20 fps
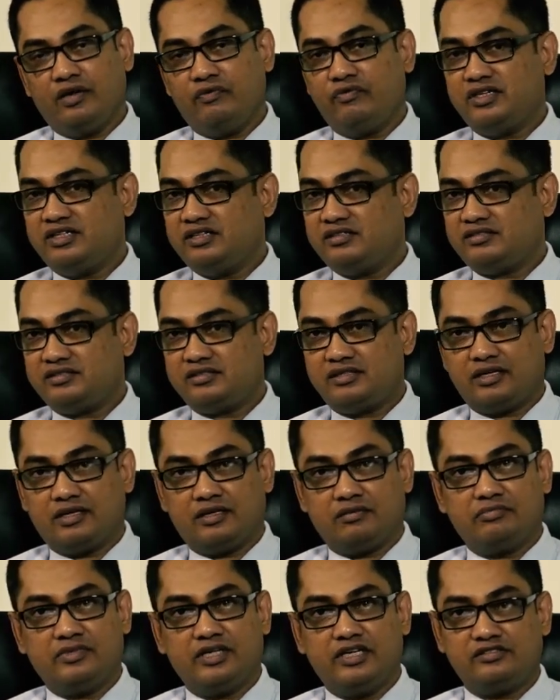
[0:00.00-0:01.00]
which is
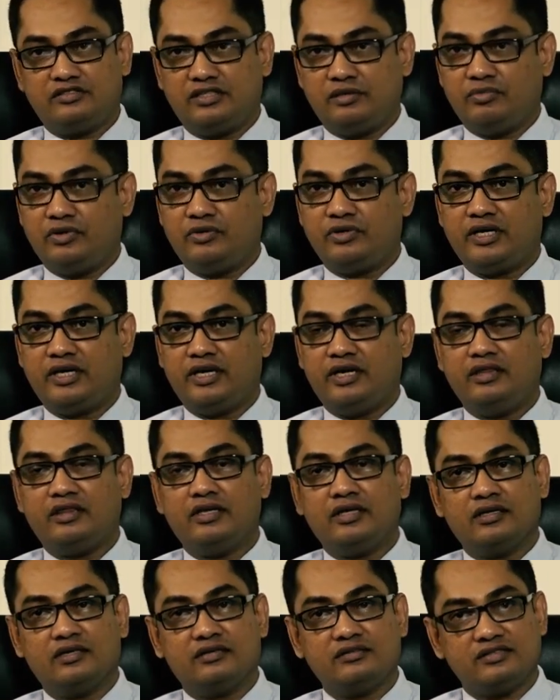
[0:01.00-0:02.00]
distributed in
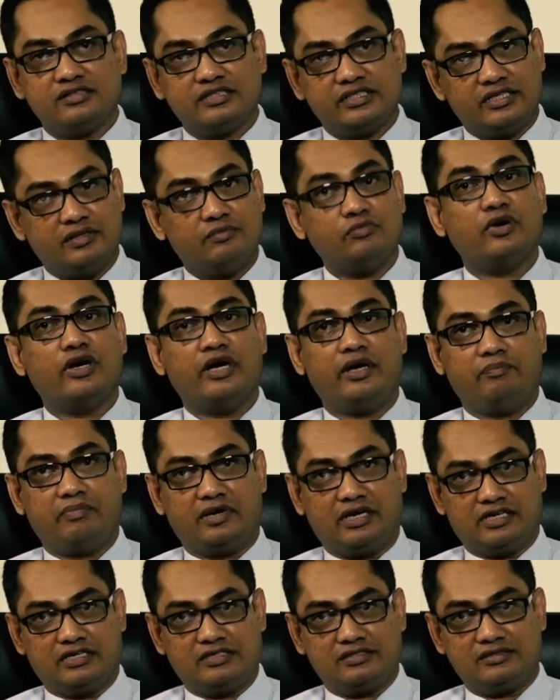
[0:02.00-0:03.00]
the certain body
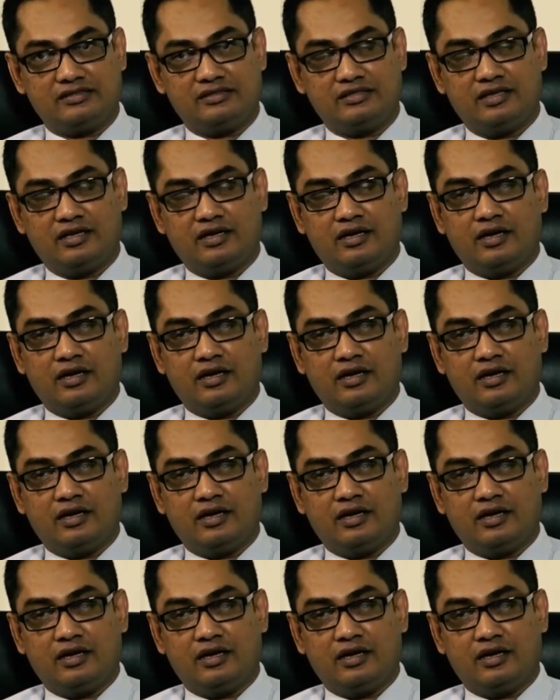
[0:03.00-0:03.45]
parts.